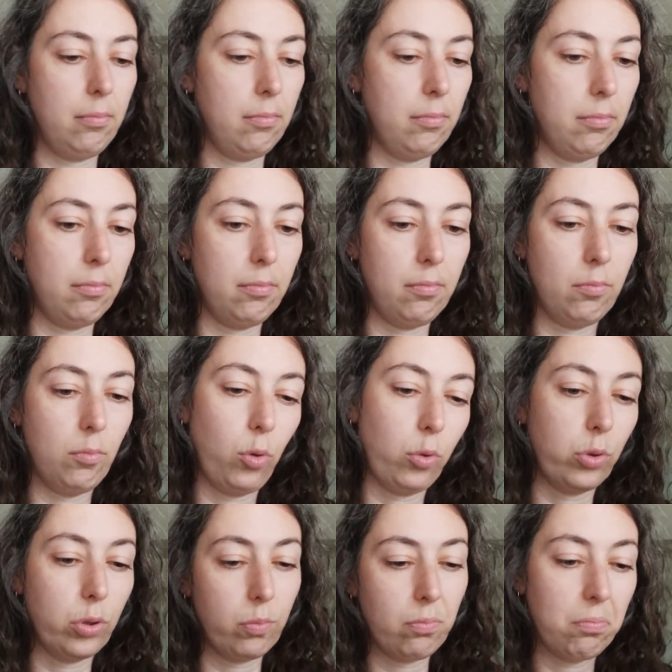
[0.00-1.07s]
mm,
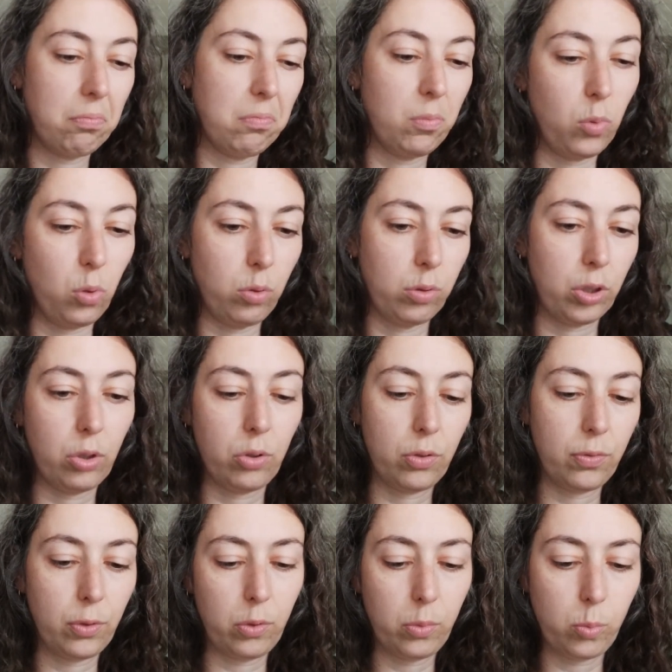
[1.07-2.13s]
more more
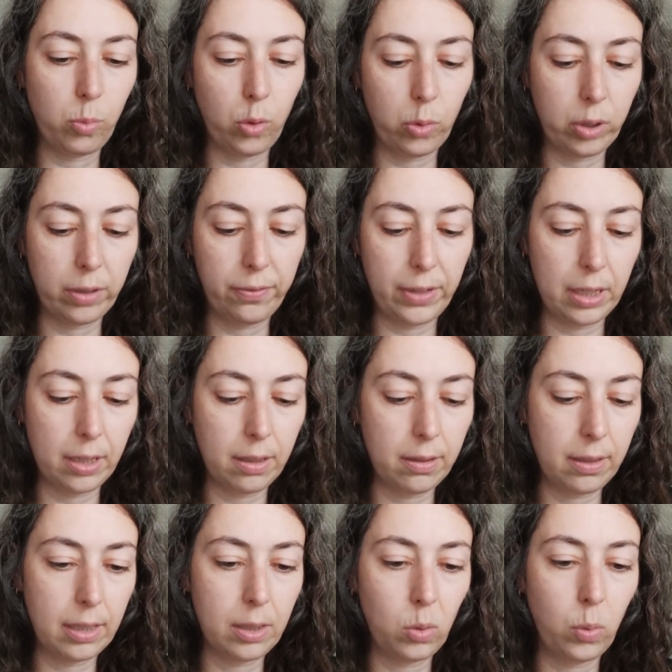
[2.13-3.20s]
useful, more convenient
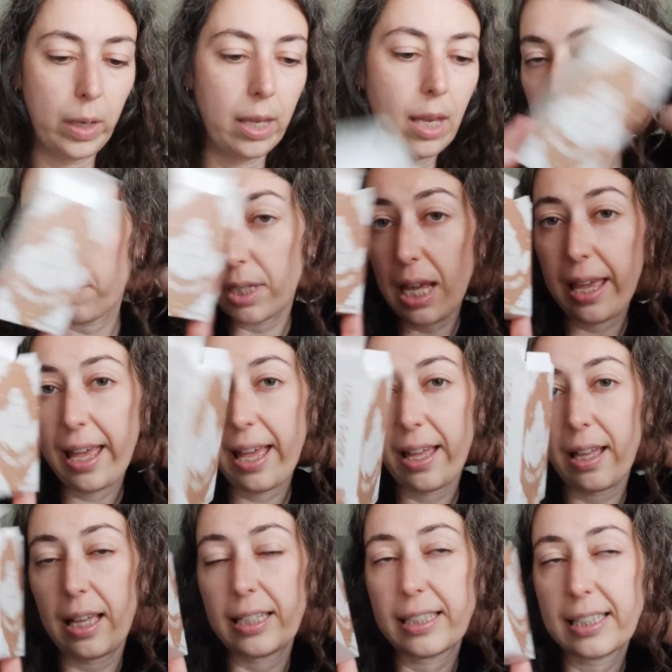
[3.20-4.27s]
this way. But I,
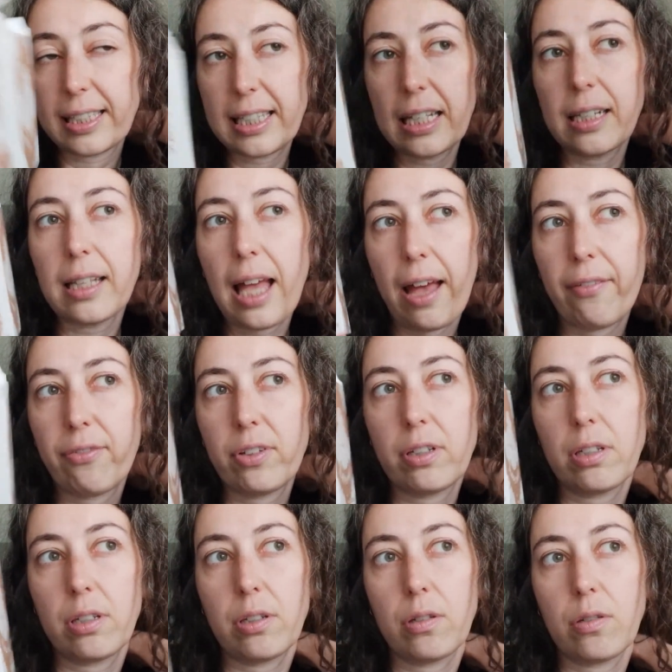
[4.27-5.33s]
I still
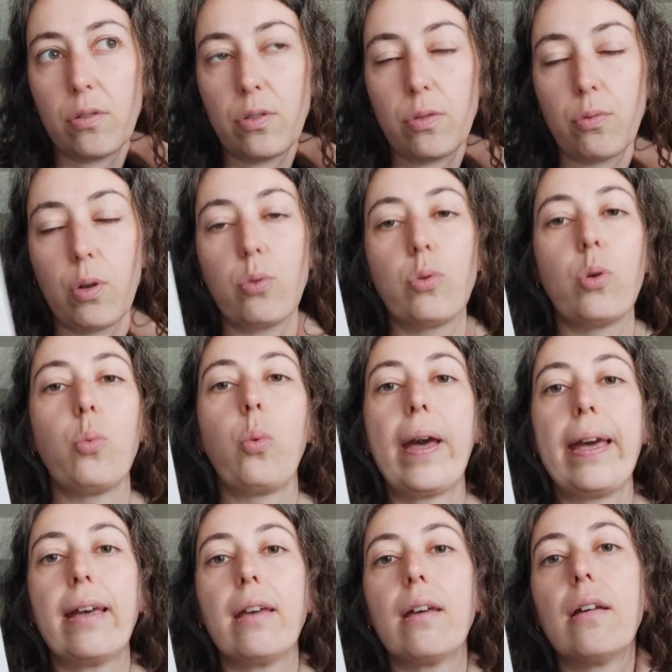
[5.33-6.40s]
haven't thrown
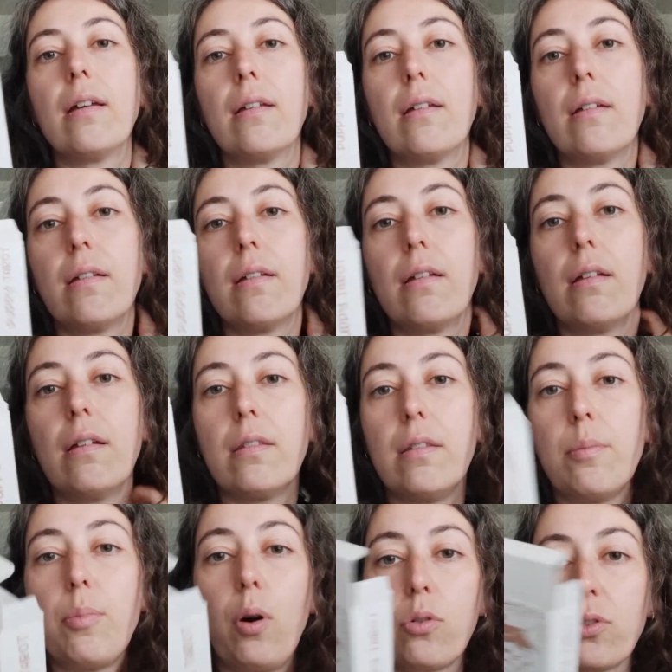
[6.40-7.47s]
away
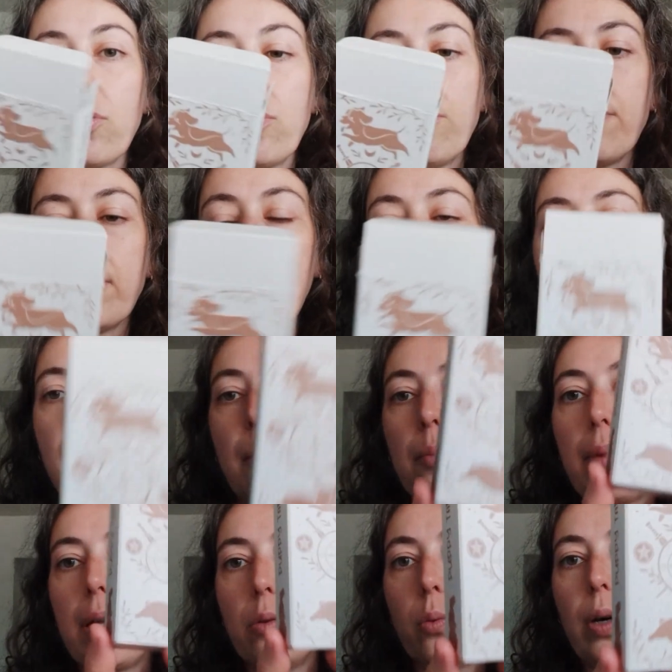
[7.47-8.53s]
the box.
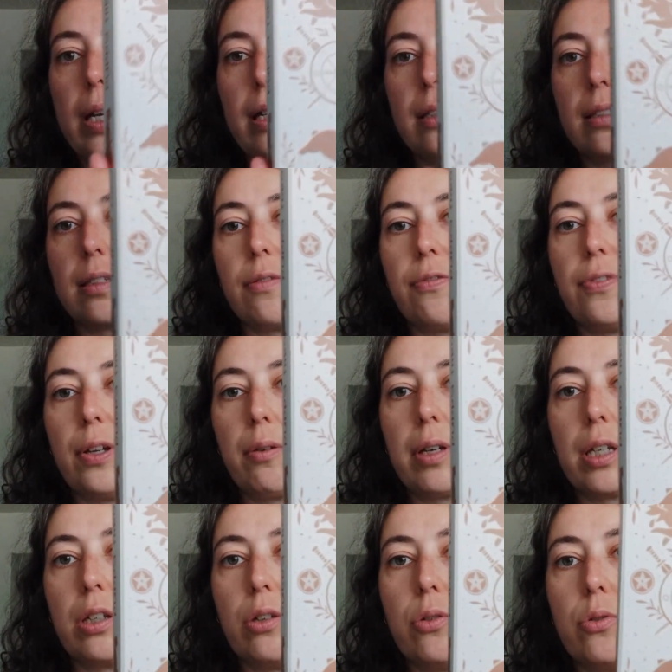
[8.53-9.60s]
By the way, it's a very
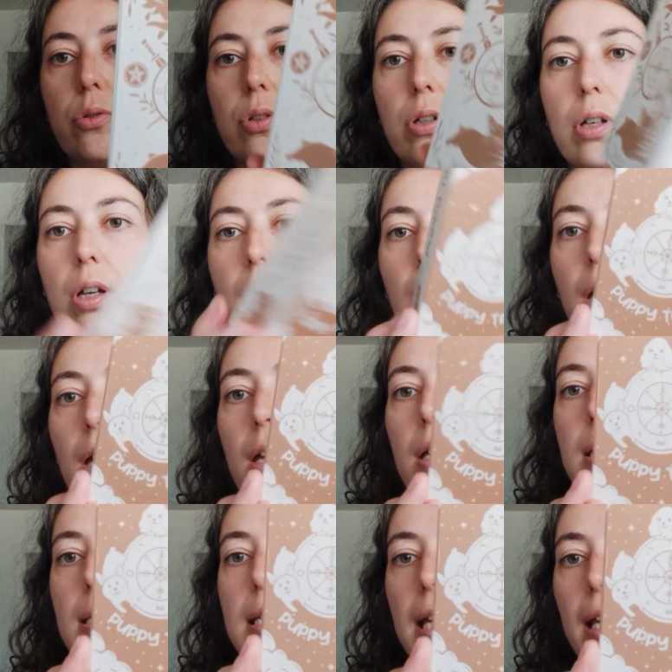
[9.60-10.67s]
cute
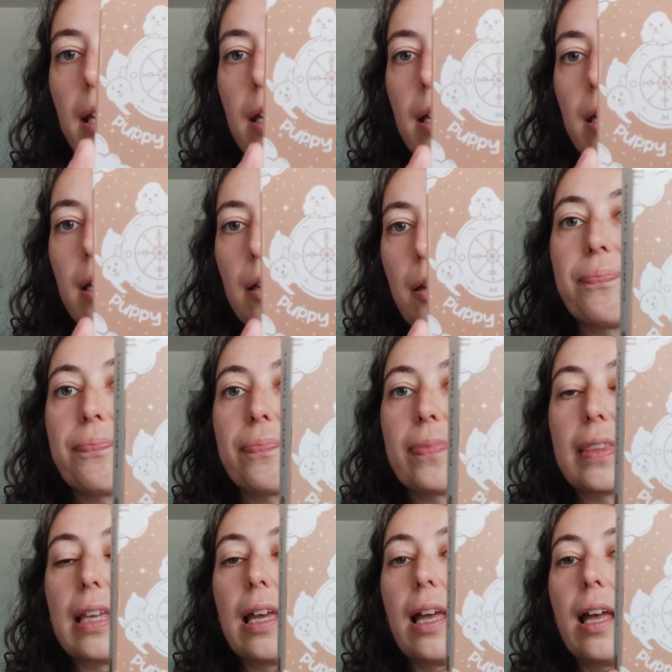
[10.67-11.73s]
deck,
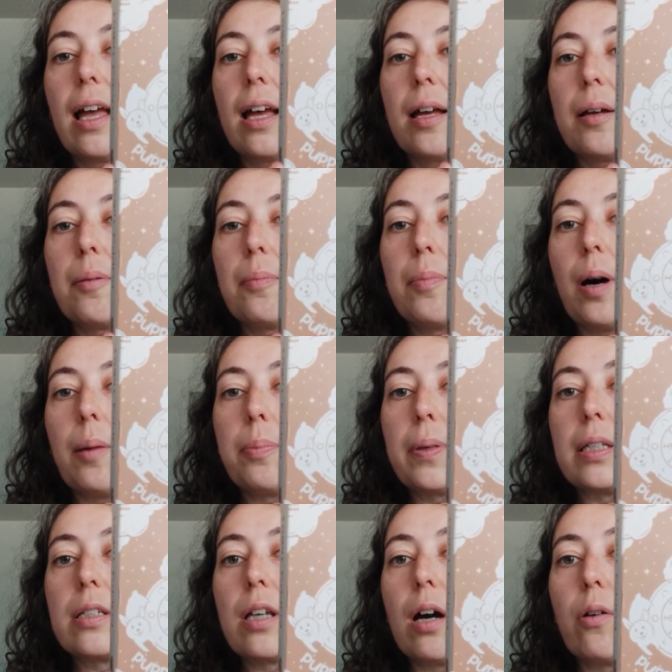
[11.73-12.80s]

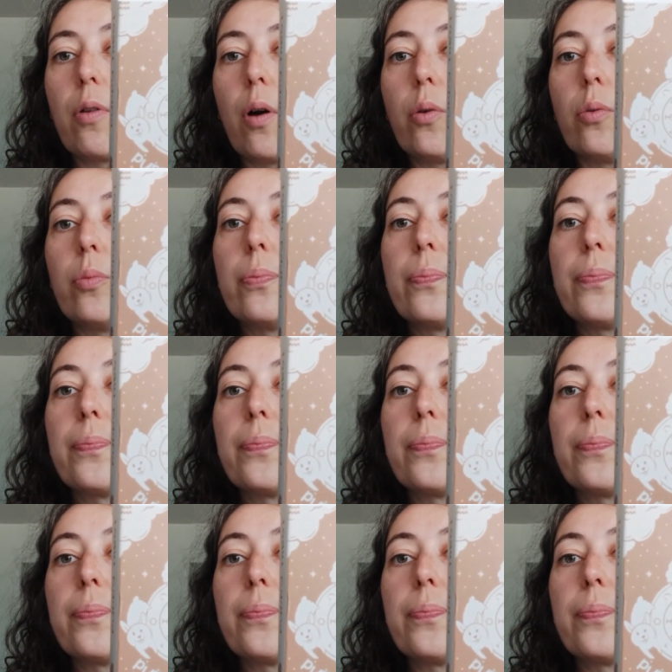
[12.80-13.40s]
Puppy Tarot.